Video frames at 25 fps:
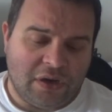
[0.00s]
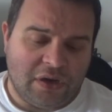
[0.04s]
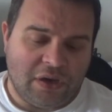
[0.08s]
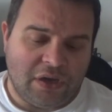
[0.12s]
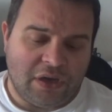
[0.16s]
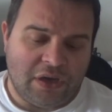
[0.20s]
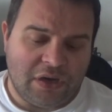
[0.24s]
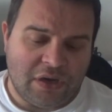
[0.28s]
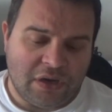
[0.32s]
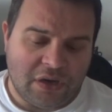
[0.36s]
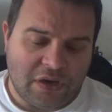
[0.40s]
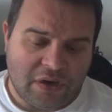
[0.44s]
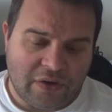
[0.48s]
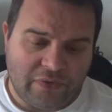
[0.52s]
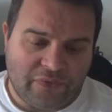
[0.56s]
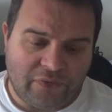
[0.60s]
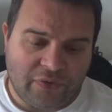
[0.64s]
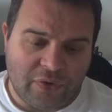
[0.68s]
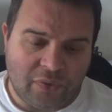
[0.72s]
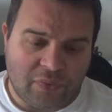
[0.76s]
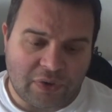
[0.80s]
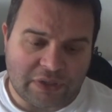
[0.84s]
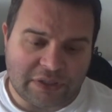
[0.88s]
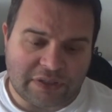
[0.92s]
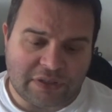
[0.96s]
in
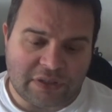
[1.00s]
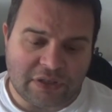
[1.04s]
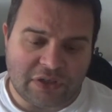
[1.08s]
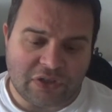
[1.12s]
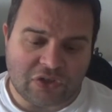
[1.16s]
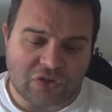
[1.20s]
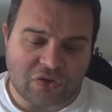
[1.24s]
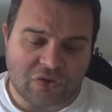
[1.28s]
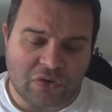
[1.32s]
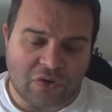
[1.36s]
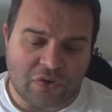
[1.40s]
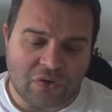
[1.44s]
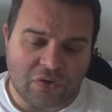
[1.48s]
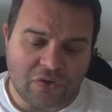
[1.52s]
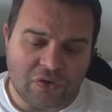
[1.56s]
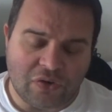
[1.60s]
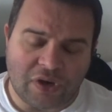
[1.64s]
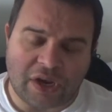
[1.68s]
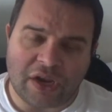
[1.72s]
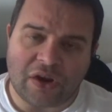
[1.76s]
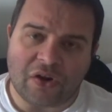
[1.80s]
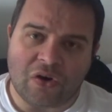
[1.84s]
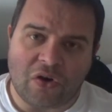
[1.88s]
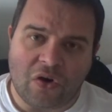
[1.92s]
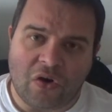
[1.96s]
frequency, so you
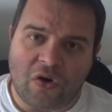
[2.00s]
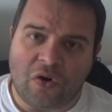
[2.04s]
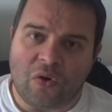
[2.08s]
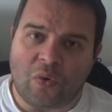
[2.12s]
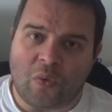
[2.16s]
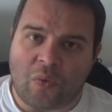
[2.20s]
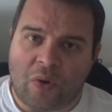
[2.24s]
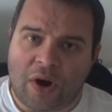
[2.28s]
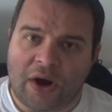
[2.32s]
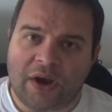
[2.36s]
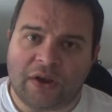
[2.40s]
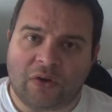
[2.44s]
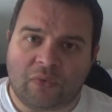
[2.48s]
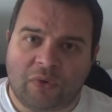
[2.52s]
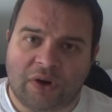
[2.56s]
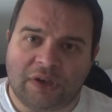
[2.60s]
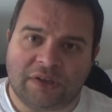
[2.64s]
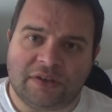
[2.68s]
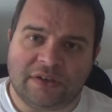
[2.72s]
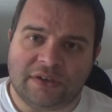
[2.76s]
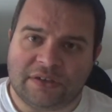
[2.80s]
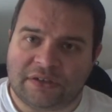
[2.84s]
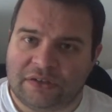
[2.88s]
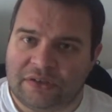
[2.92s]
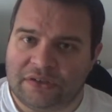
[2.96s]
can go quite
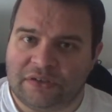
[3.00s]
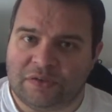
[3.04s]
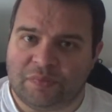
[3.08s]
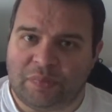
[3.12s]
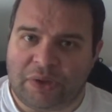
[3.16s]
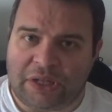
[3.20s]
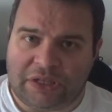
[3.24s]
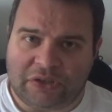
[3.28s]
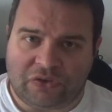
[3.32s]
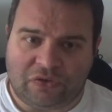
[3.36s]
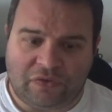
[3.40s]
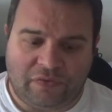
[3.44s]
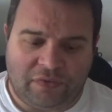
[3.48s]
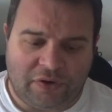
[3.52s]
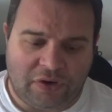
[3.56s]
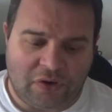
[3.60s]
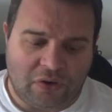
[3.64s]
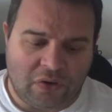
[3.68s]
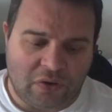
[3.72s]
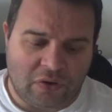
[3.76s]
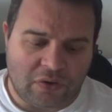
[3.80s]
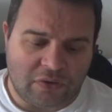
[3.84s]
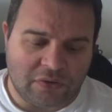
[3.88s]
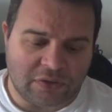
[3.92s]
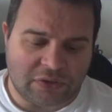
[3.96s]
distance, but also very
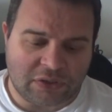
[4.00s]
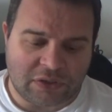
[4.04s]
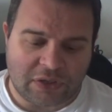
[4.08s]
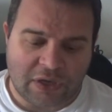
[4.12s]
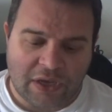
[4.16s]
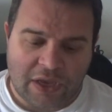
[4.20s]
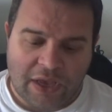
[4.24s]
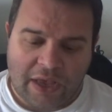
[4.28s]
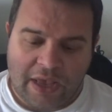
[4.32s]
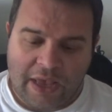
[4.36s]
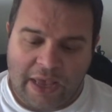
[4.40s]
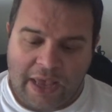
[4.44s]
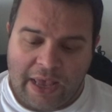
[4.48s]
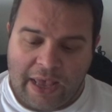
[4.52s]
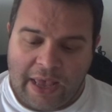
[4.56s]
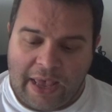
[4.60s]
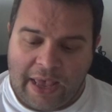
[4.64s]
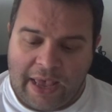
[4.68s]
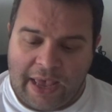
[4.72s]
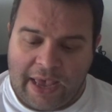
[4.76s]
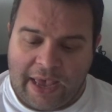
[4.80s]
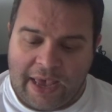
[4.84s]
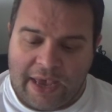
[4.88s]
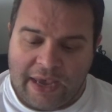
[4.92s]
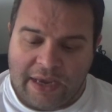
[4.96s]
close.
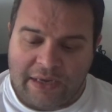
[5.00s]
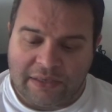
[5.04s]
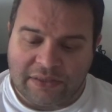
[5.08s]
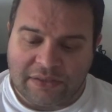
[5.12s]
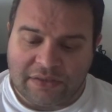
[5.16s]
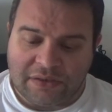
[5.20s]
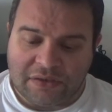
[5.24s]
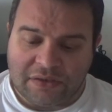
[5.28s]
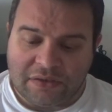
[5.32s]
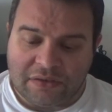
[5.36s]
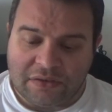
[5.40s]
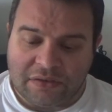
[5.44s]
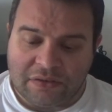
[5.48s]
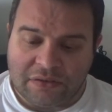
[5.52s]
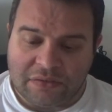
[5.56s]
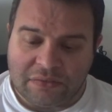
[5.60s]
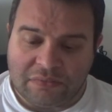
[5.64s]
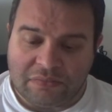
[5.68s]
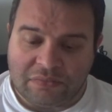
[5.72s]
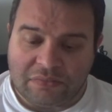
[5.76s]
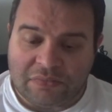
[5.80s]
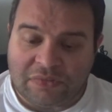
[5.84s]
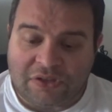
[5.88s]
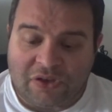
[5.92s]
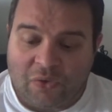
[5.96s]
And
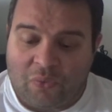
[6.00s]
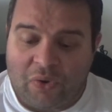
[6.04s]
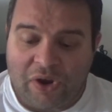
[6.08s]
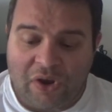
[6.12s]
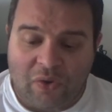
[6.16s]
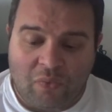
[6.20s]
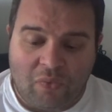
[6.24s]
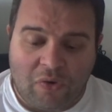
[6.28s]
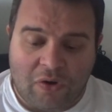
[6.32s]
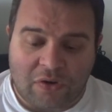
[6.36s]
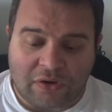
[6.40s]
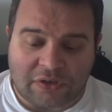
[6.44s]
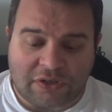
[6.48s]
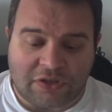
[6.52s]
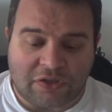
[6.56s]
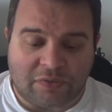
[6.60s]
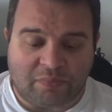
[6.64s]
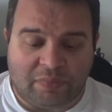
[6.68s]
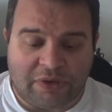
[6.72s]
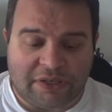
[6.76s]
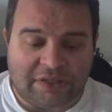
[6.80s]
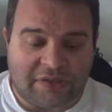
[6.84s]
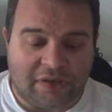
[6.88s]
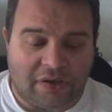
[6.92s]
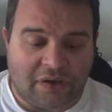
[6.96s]
the way it works is
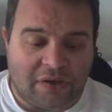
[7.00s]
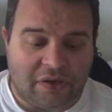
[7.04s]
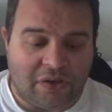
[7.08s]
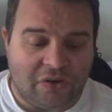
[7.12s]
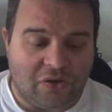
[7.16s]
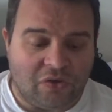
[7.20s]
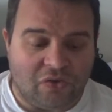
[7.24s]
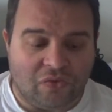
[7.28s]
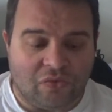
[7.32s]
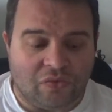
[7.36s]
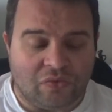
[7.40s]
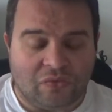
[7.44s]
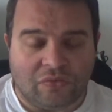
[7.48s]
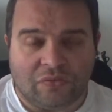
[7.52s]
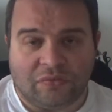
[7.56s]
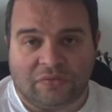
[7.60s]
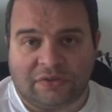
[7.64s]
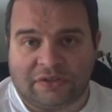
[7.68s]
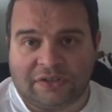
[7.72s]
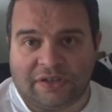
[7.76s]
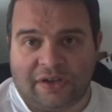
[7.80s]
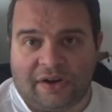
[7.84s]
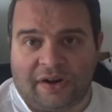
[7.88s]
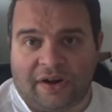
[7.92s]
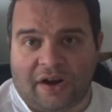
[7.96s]
basically you
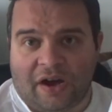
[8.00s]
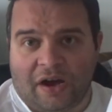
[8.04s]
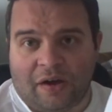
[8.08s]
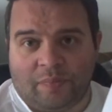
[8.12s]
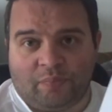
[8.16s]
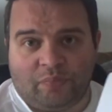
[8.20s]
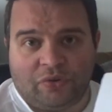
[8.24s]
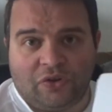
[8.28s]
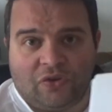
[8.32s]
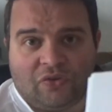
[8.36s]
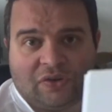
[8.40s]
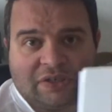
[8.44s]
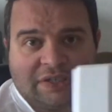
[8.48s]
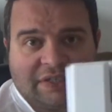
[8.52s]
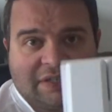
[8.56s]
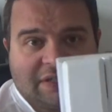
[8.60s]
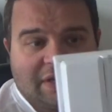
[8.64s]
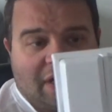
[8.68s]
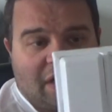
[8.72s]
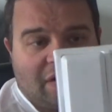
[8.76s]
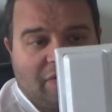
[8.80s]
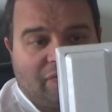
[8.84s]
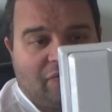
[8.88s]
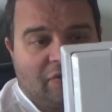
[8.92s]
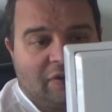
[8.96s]
set it up, you
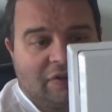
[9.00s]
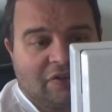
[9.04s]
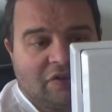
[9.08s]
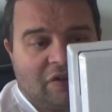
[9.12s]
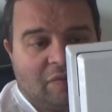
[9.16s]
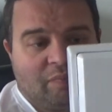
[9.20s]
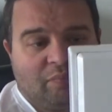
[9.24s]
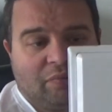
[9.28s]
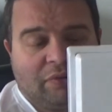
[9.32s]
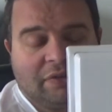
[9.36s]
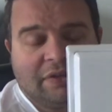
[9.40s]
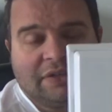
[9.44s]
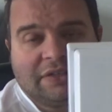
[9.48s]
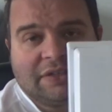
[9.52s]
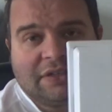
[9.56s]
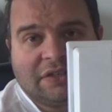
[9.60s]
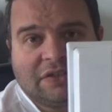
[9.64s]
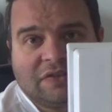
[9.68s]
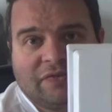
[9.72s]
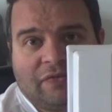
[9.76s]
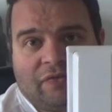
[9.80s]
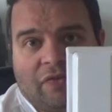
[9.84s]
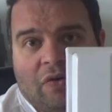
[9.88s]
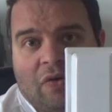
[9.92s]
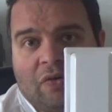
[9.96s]
assign, for example, this
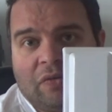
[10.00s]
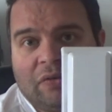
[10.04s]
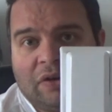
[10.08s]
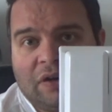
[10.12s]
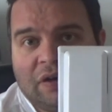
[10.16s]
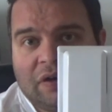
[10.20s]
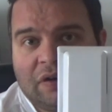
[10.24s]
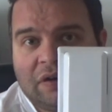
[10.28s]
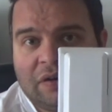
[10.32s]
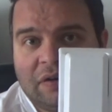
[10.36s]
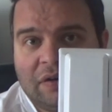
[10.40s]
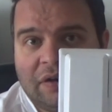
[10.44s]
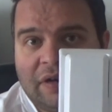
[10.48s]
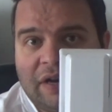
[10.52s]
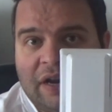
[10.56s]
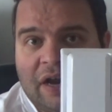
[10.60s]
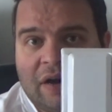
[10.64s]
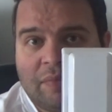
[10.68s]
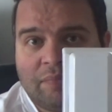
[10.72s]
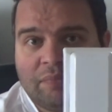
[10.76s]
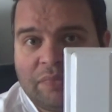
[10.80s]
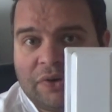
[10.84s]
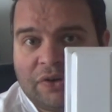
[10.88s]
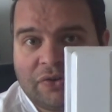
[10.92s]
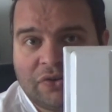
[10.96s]
is phone
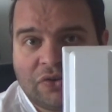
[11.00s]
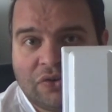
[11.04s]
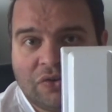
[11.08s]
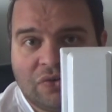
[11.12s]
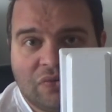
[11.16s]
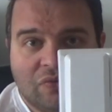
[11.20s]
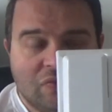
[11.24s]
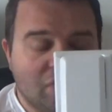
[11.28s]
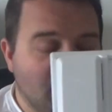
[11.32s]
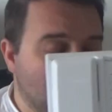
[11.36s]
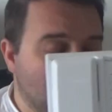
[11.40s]
number 2